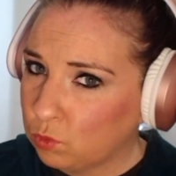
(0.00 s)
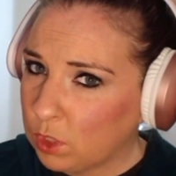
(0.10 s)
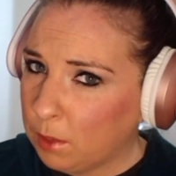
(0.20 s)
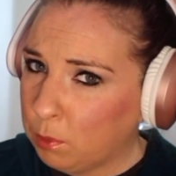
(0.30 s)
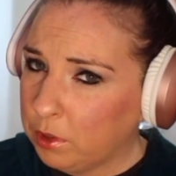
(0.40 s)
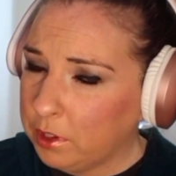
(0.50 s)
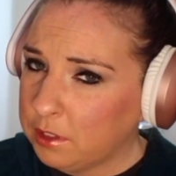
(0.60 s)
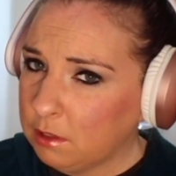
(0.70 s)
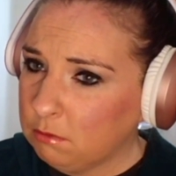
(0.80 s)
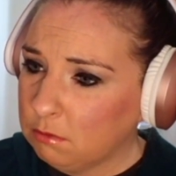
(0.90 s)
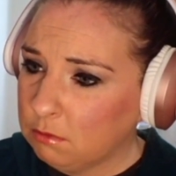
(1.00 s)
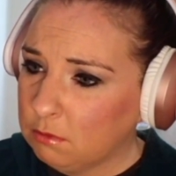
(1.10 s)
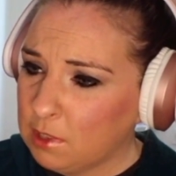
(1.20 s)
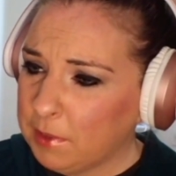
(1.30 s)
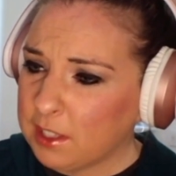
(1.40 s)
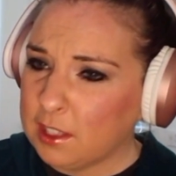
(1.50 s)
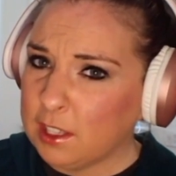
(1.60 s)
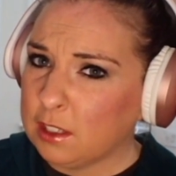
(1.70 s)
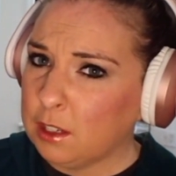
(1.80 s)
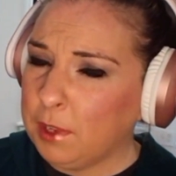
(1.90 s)
A poison? I'm guessing
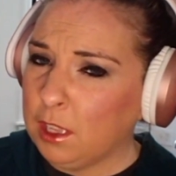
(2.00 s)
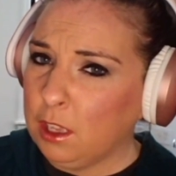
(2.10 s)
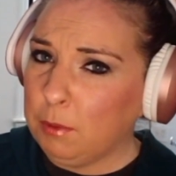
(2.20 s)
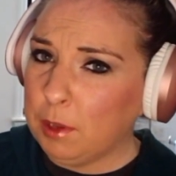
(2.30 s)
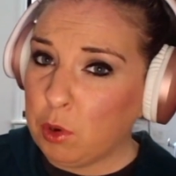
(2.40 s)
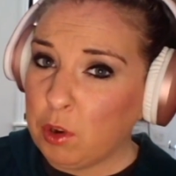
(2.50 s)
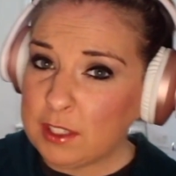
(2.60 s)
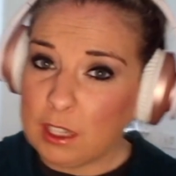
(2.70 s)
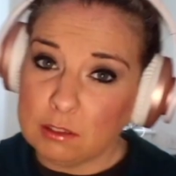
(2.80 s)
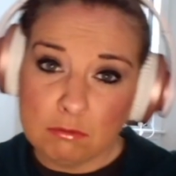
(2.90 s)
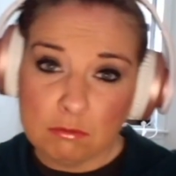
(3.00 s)
that's gonna be a little bit poison.